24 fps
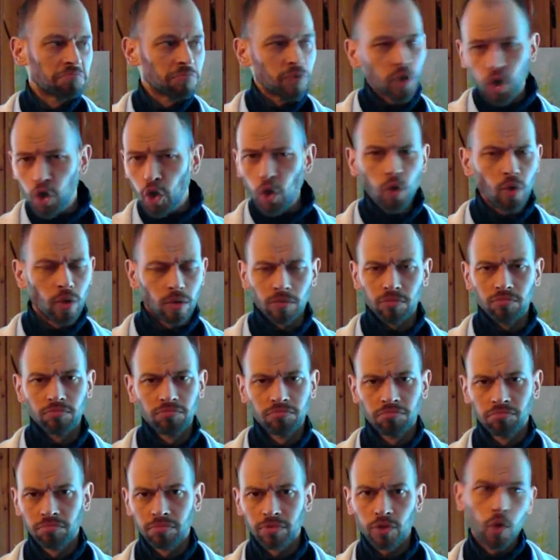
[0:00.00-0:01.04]
Google.
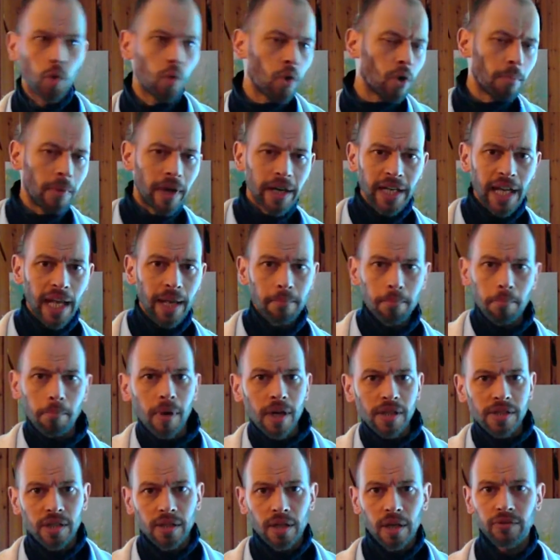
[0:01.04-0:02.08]
Google my name,
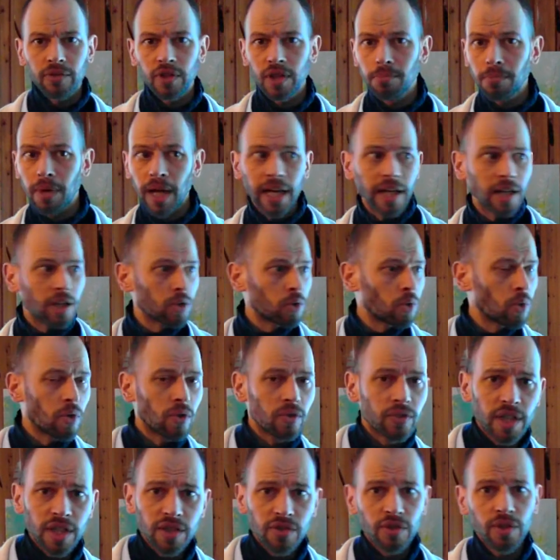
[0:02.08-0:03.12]
Bastiaan Anthonie Bay, Google
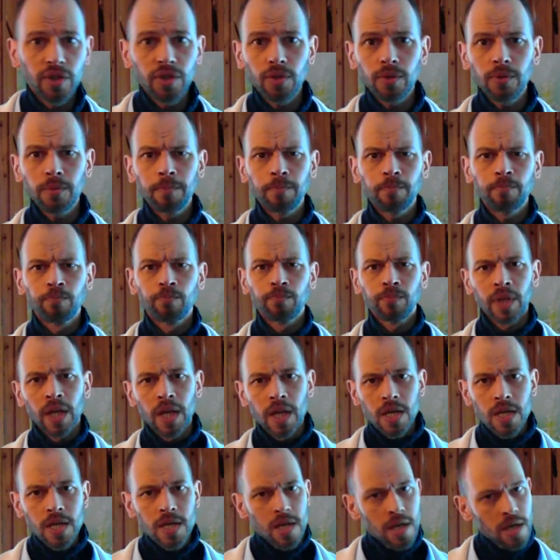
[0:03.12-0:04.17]
Didgeridoo,
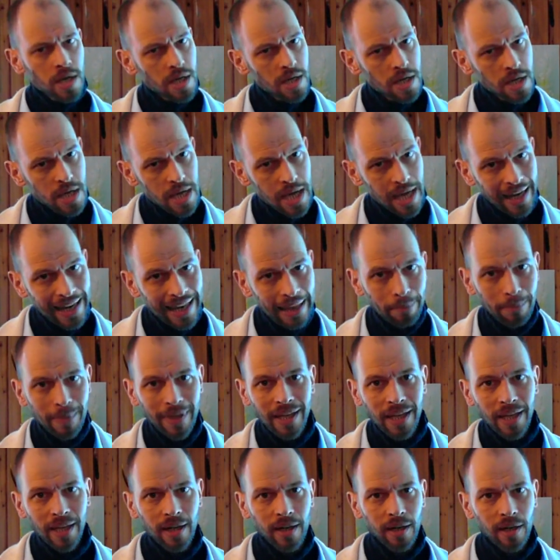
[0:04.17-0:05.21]
And let me
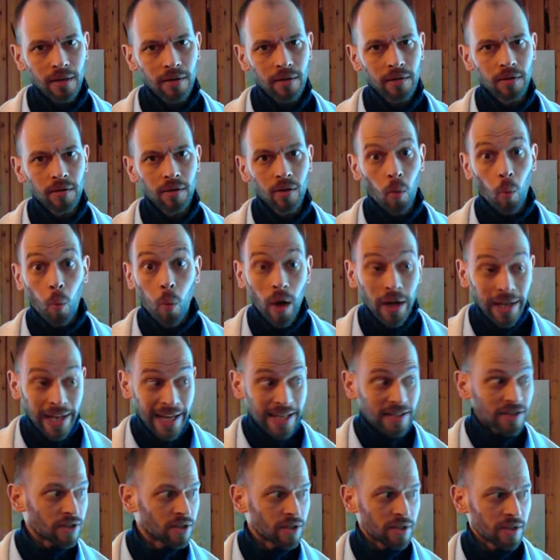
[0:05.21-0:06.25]
hear what
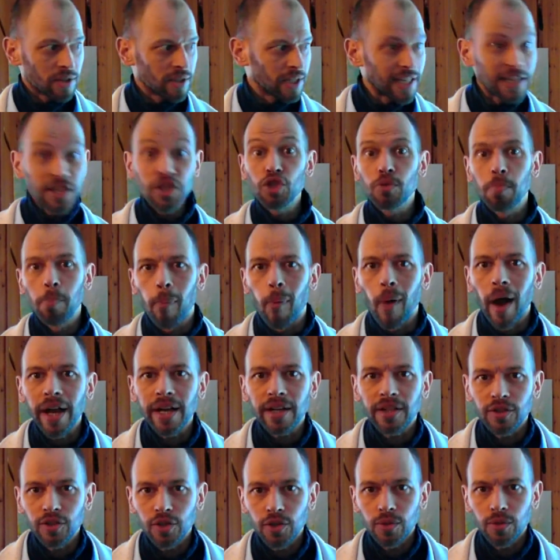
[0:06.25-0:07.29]
has
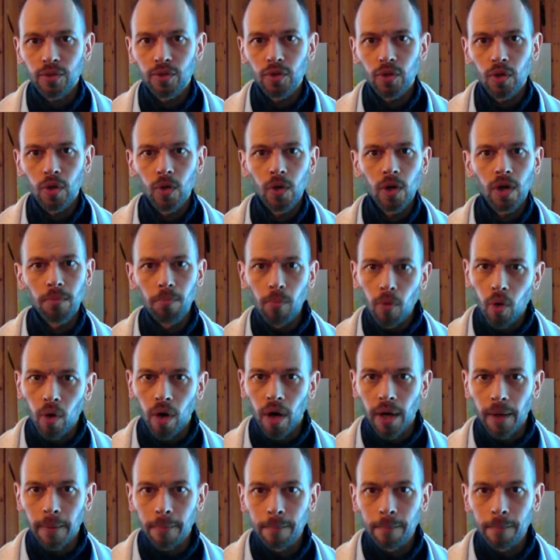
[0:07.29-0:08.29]
inspired you to learn more.